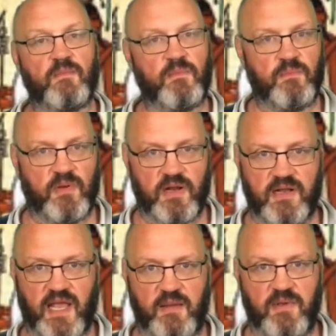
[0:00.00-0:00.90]
But in
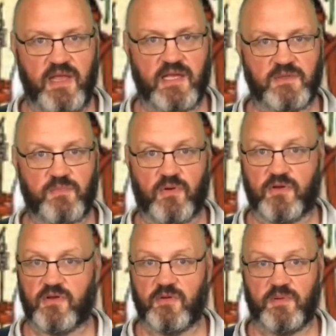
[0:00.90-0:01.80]
time, he is brought
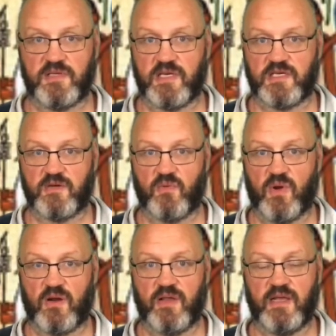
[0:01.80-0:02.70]
to a position
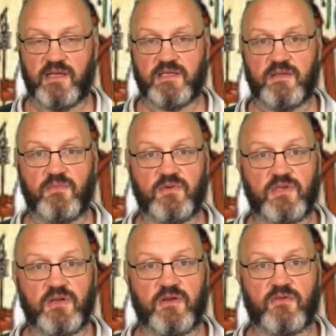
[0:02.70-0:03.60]
where he is the most
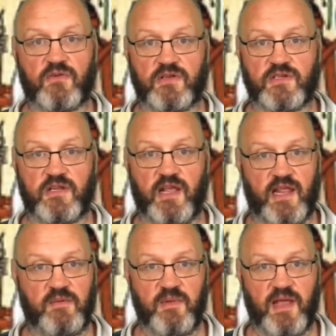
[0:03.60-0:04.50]
trusted
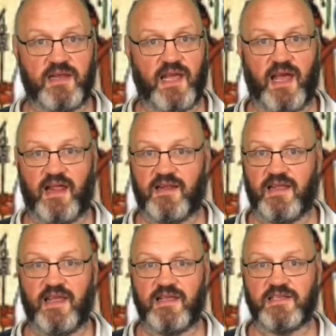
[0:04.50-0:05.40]
inmate and is